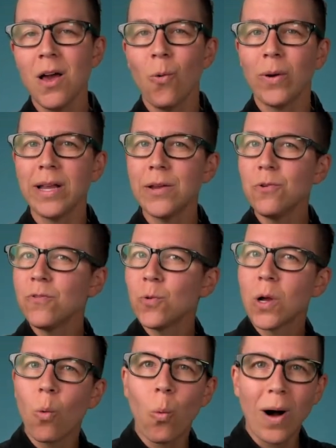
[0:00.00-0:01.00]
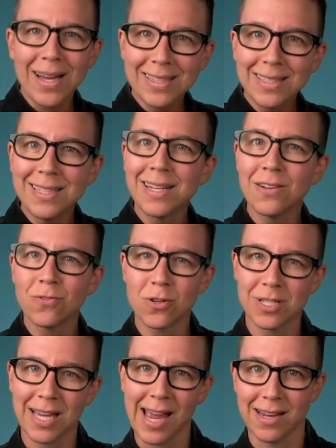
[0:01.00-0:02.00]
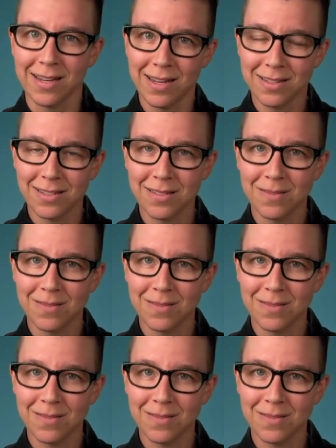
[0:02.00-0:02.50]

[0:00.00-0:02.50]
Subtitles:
when interviewing widely diverse candidates.